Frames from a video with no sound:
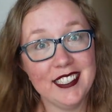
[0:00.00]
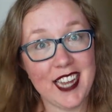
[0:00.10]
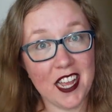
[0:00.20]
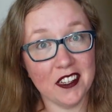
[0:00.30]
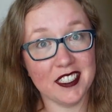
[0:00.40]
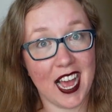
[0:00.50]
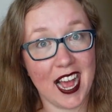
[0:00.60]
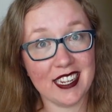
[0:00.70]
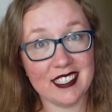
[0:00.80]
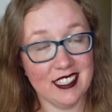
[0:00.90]
Taylor
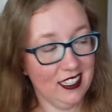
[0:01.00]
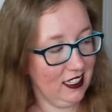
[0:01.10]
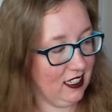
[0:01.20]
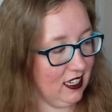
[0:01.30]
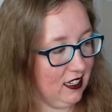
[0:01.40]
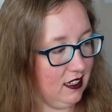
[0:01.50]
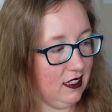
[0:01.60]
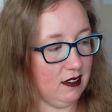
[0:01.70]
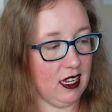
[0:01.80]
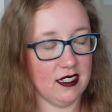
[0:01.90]
tax to
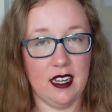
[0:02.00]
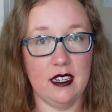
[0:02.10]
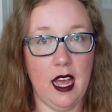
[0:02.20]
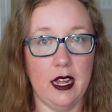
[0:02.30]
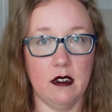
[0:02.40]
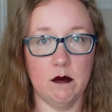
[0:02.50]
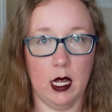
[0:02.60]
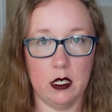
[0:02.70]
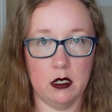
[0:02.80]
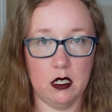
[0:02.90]
because I hadn't
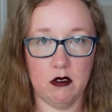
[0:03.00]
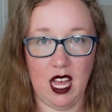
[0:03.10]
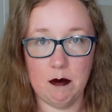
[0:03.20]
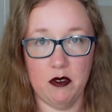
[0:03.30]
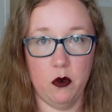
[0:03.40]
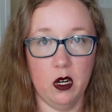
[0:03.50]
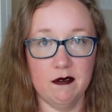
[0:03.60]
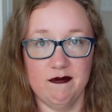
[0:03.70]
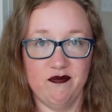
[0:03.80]
bothered to do that before.